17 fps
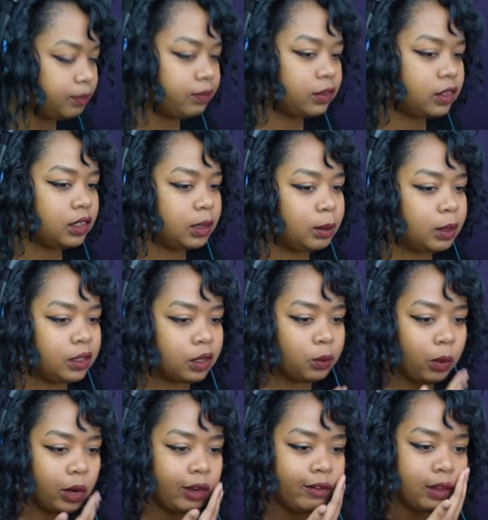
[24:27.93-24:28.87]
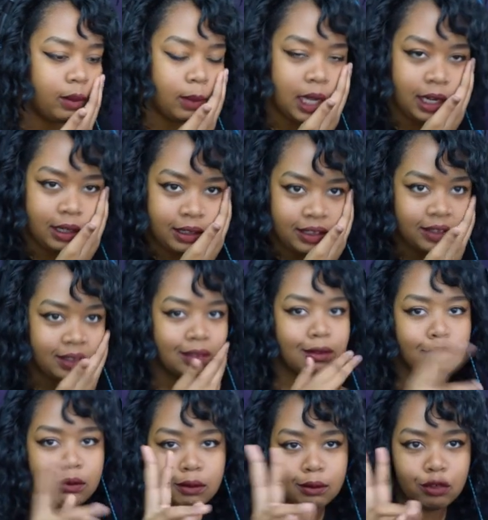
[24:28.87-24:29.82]
So that means that one of the batteries is
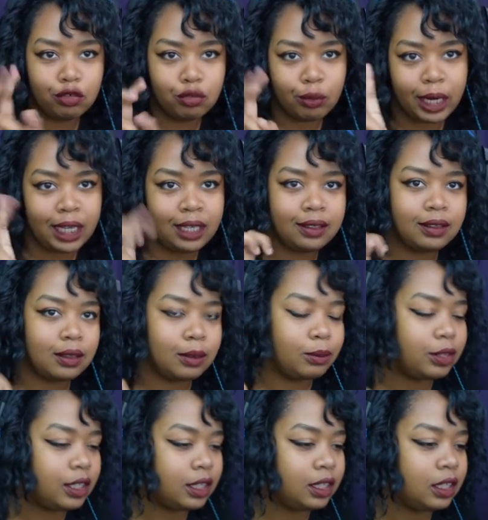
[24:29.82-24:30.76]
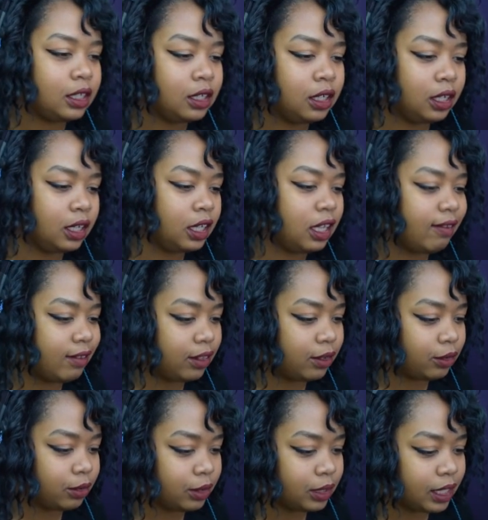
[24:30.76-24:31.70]
drained completely, even
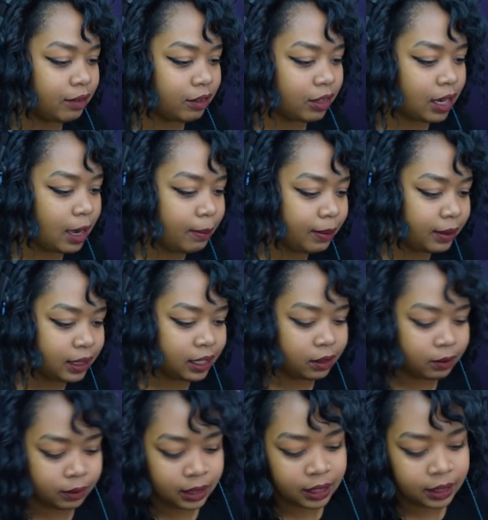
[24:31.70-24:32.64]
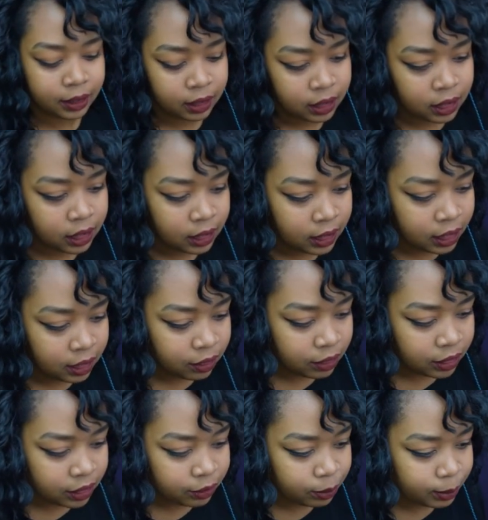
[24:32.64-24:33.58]
though it will never happen that way. Thank you
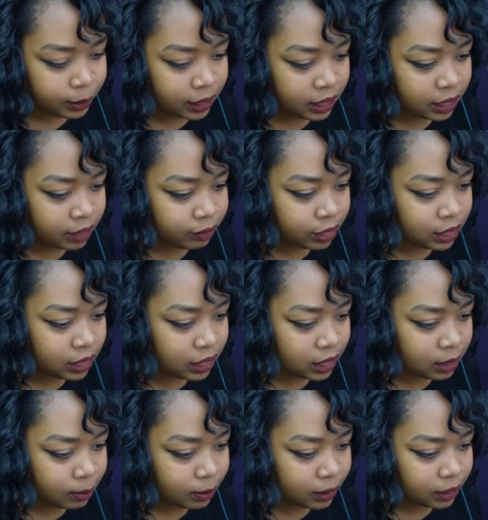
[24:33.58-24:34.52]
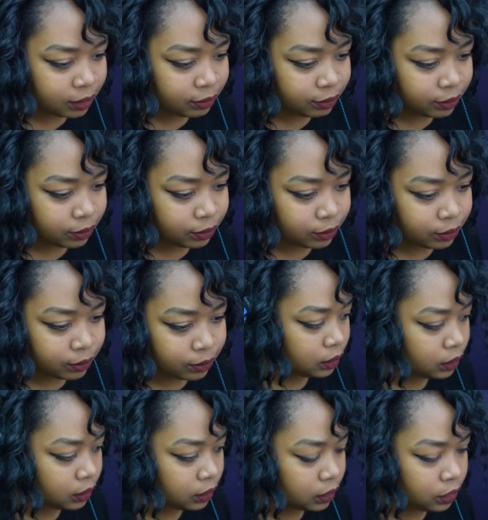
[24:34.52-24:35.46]
guys for picking everything up. I love you.
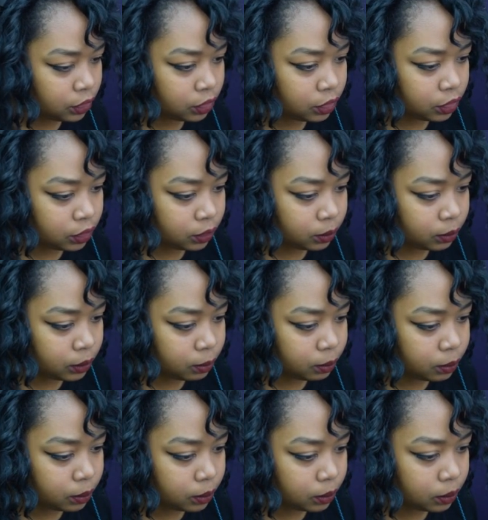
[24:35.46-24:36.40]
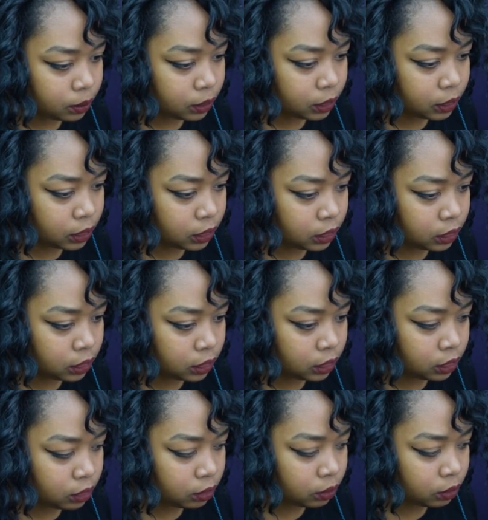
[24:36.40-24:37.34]
Need you to sweep.
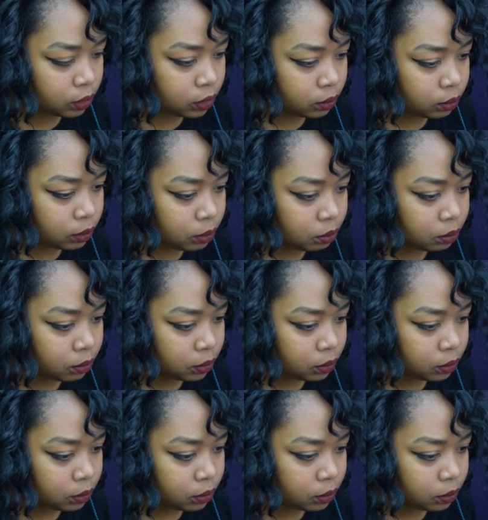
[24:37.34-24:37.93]
Need you to sweep.